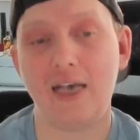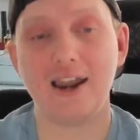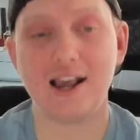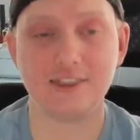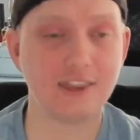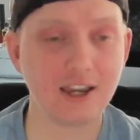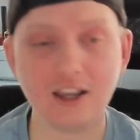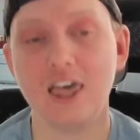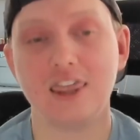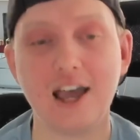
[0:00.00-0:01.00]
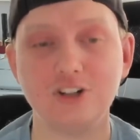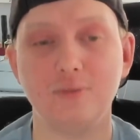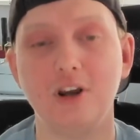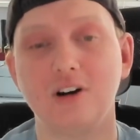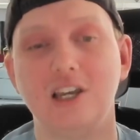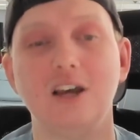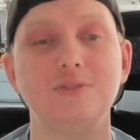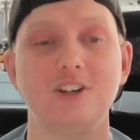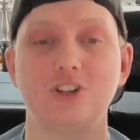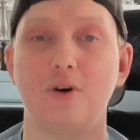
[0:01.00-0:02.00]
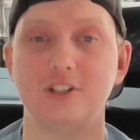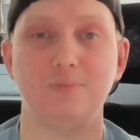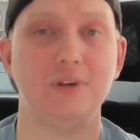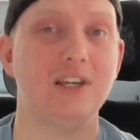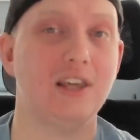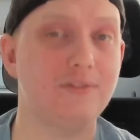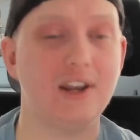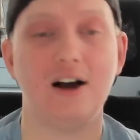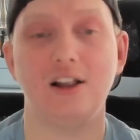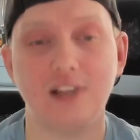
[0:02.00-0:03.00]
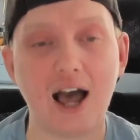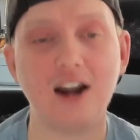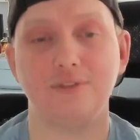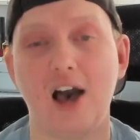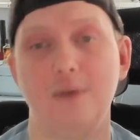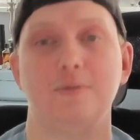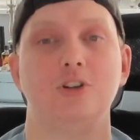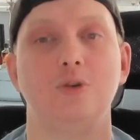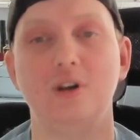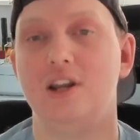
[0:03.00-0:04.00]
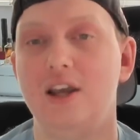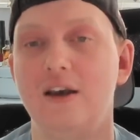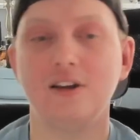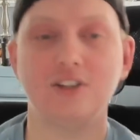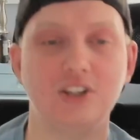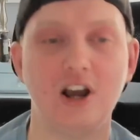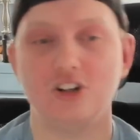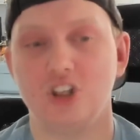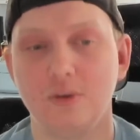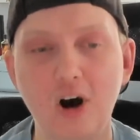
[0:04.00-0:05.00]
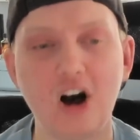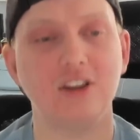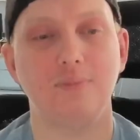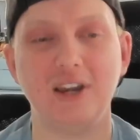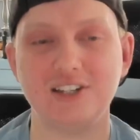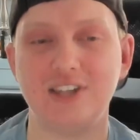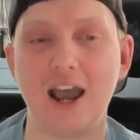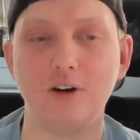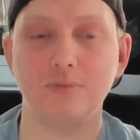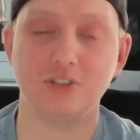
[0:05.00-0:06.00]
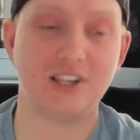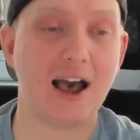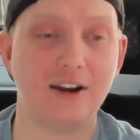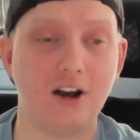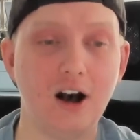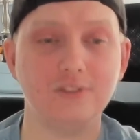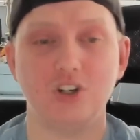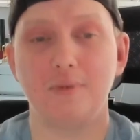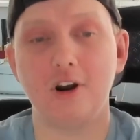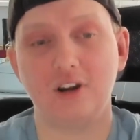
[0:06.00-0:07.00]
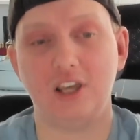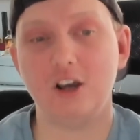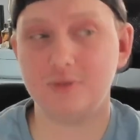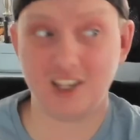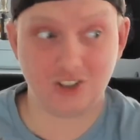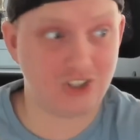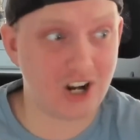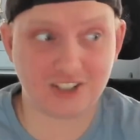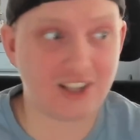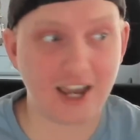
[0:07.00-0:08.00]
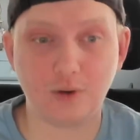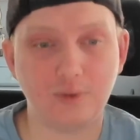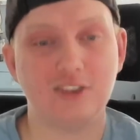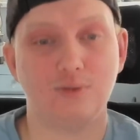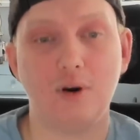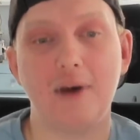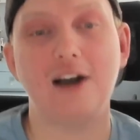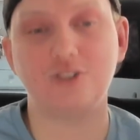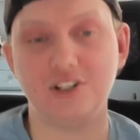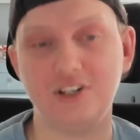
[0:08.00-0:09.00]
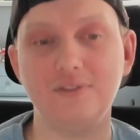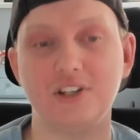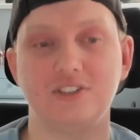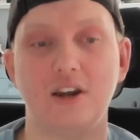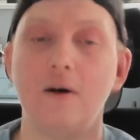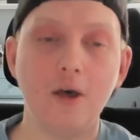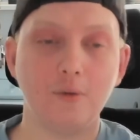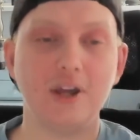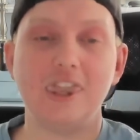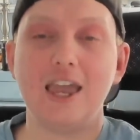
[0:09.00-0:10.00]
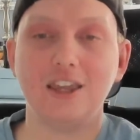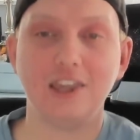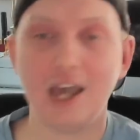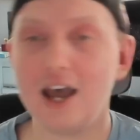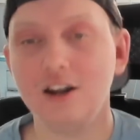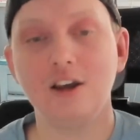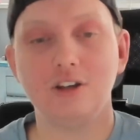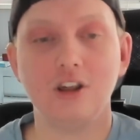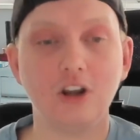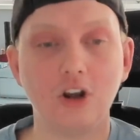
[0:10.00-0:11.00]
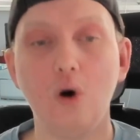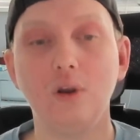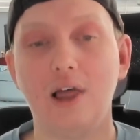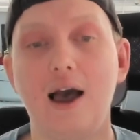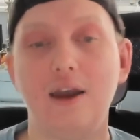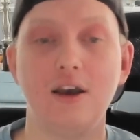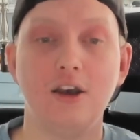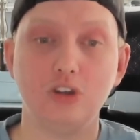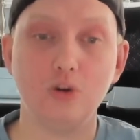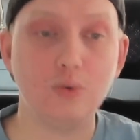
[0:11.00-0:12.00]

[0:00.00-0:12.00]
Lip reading: and I think that Jahmyr Gibbs is going to be given a lot of opportunity to touch the ball. The biggest downside of Jahmyr Gibbs is just like with Rhamondre Stevenson. When they get to the goal line, you